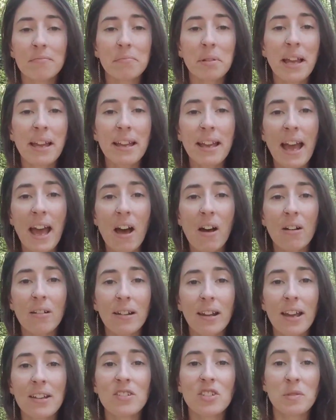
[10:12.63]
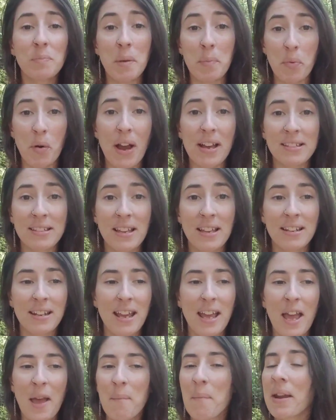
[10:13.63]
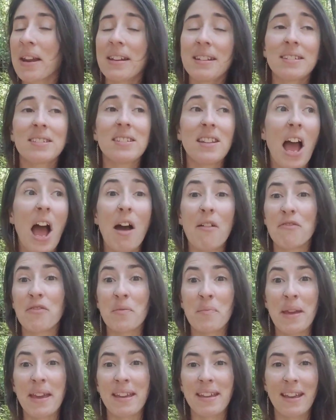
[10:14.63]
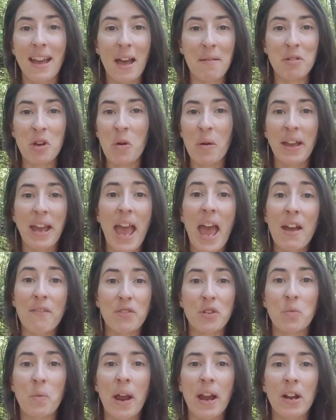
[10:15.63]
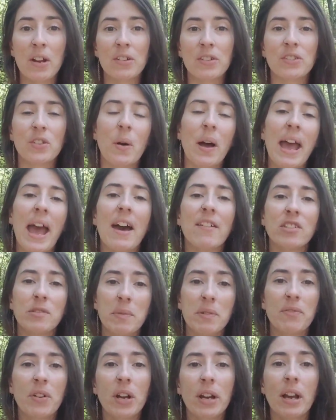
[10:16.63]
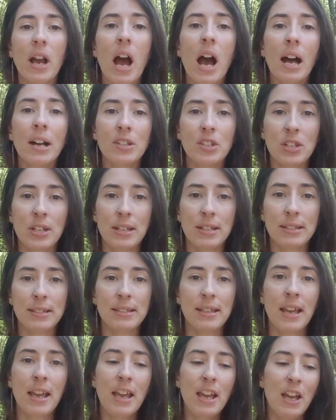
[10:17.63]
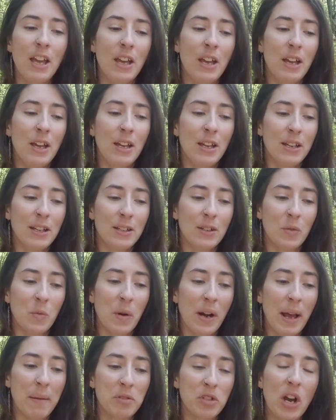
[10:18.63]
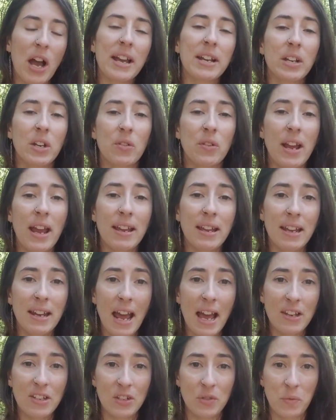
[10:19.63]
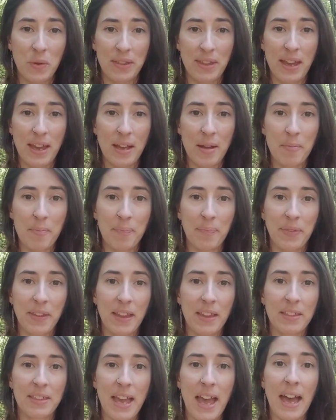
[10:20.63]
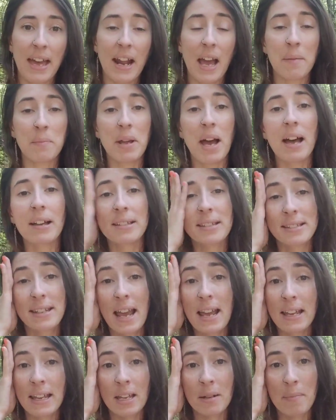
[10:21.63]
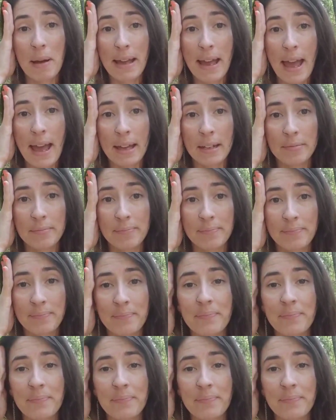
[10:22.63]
blank out and just be present. But it is not for me. I'm going everywhere, so I have to be very conscious when I'm trying to create connection with him that I'm not staying in my head.